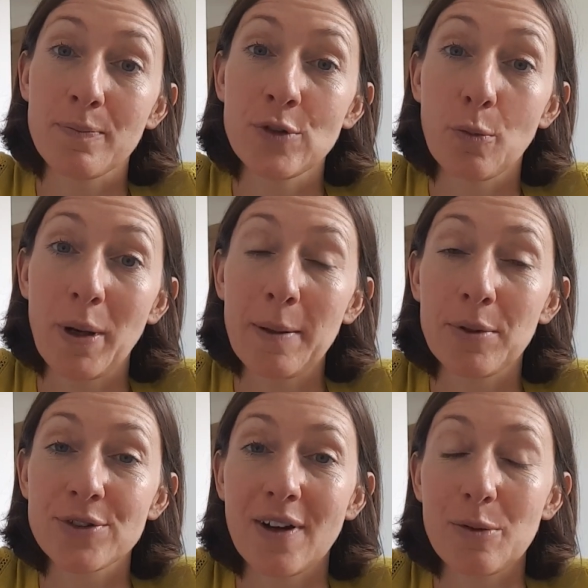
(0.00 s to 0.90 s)
young
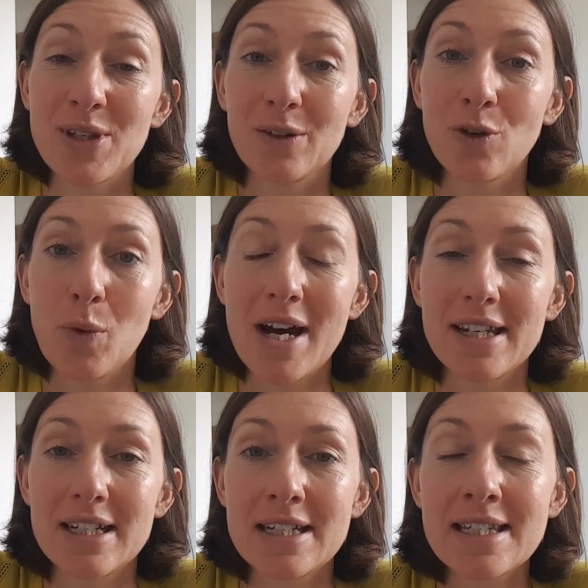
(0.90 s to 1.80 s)
people develop
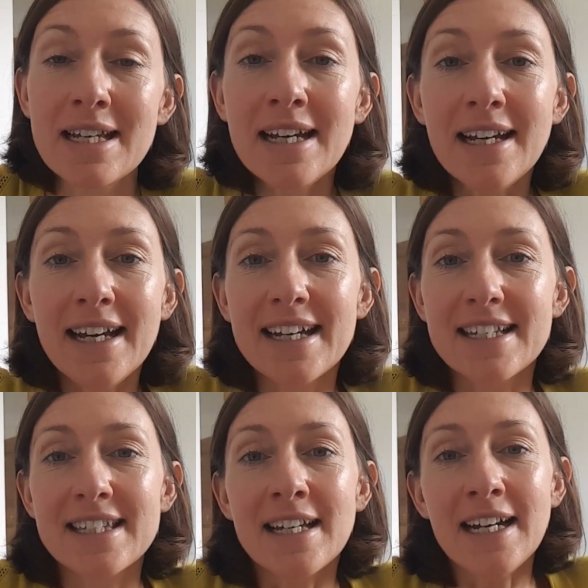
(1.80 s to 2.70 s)
self-awareness
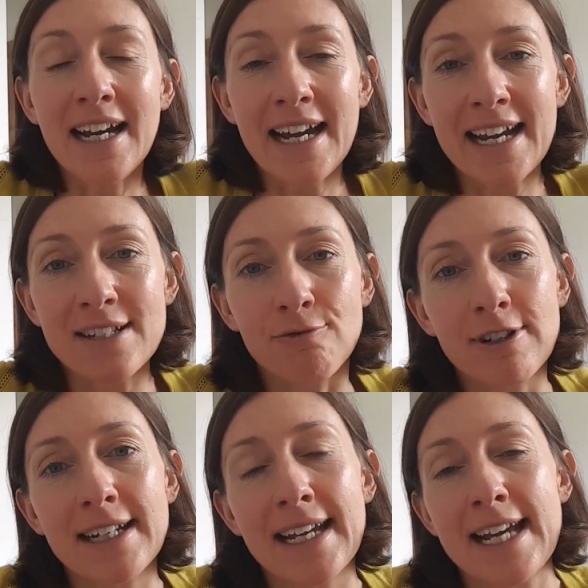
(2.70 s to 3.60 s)
is it
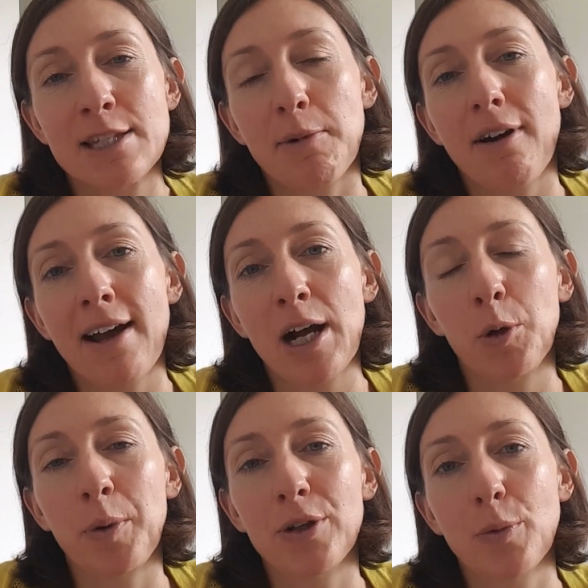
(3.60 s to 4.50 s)
really is about
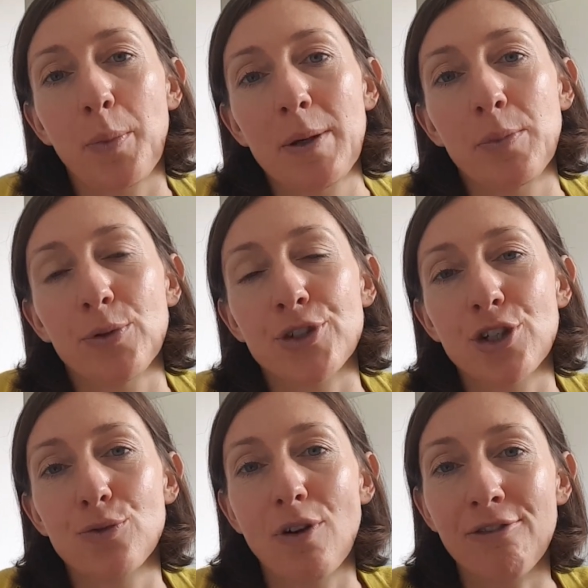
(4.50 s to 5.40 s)
helping young people
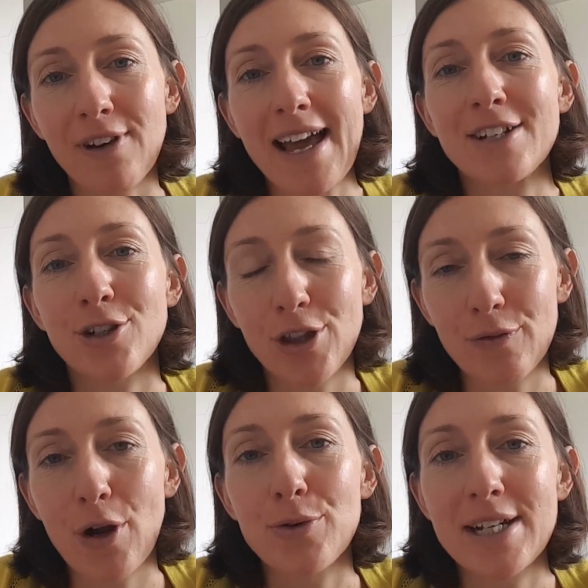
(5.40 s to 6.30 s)
to reflect on
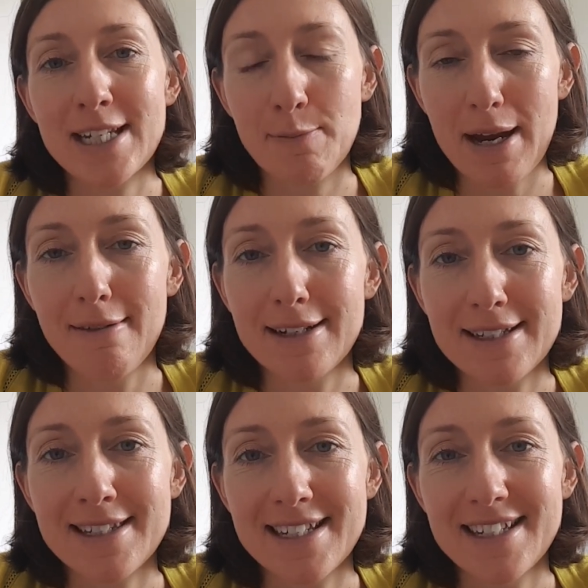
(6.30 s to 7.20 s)
their own
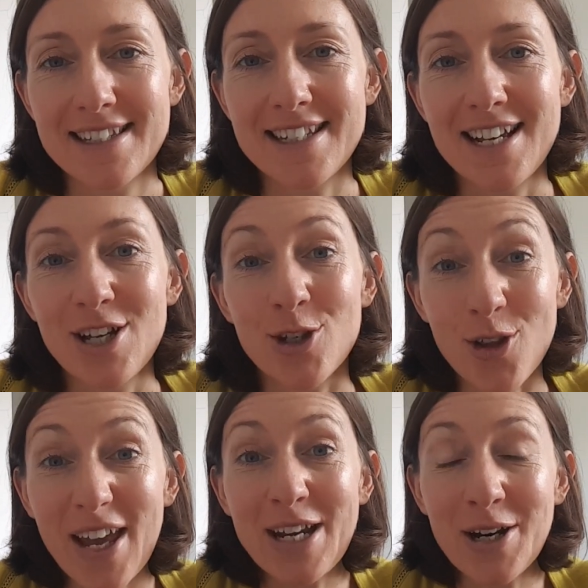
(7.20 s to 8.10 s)
experiences so
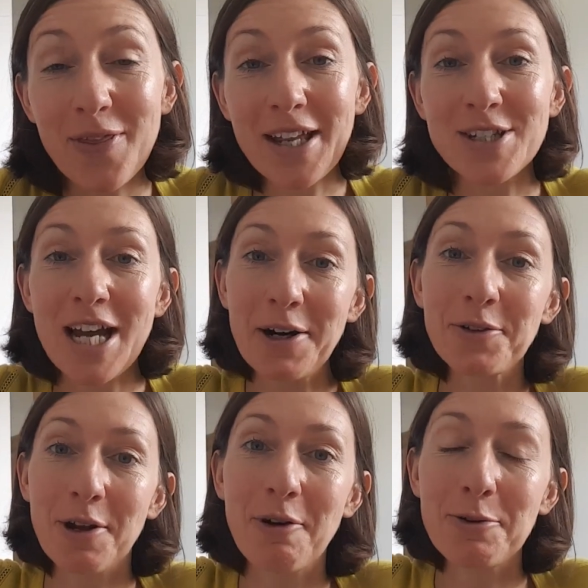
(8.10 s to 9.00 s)
they can then tell
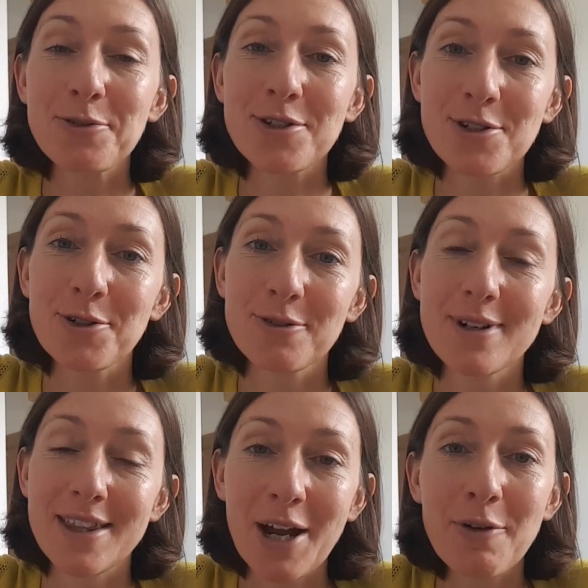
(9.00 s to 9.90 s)
their own
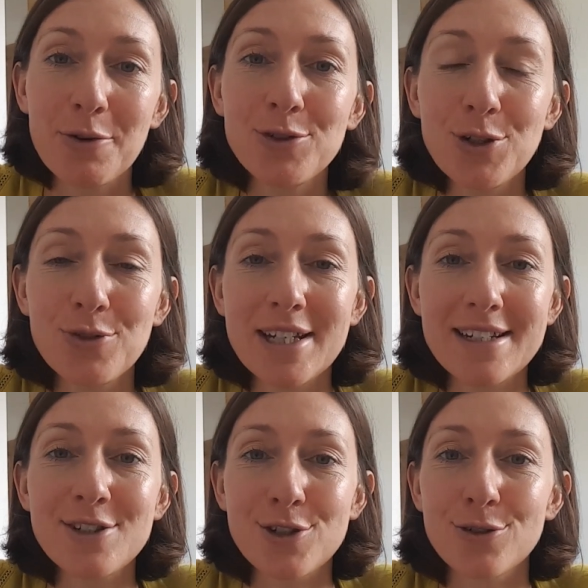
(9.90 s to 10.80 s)
story, their own
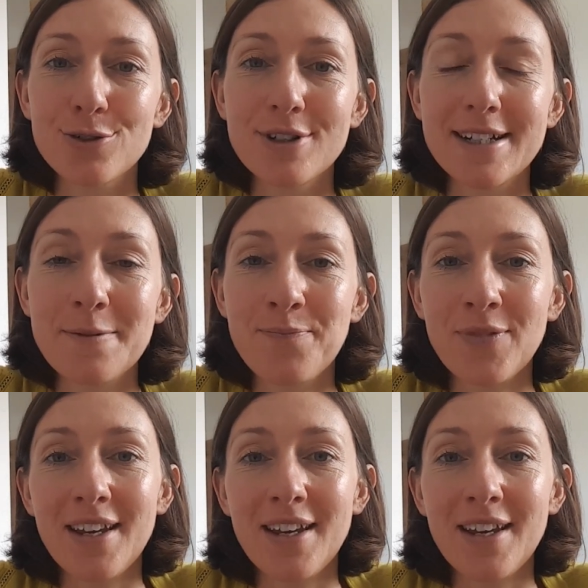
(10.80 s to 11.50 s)
unique story.